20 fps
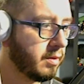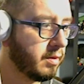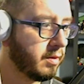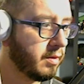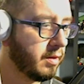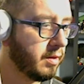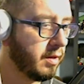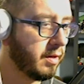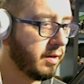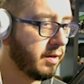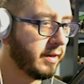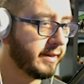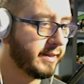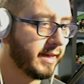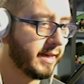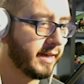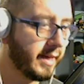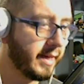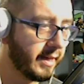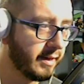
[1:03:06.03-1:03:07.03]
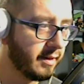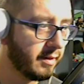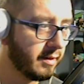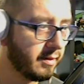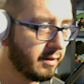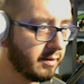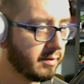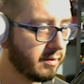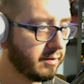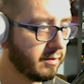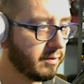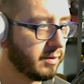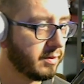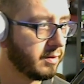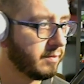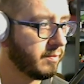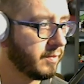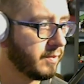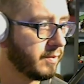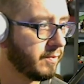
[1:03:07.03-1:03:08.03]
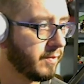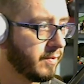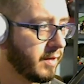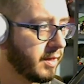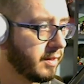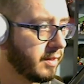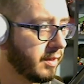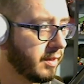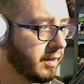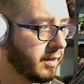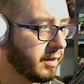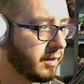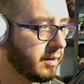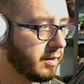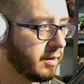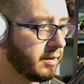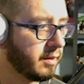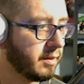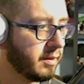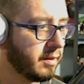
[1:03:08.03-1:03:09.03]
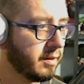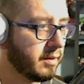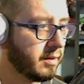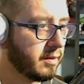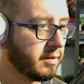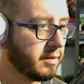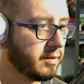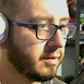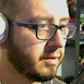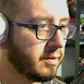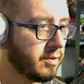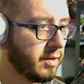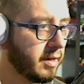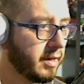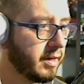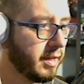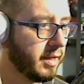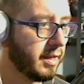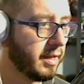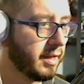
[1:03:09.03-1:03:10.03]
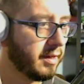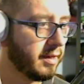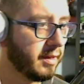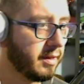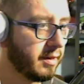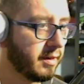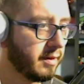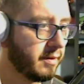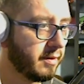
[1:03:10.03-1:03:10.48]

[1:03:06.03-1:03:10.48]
Oh, I died. What rotten luck. Let's try it again here.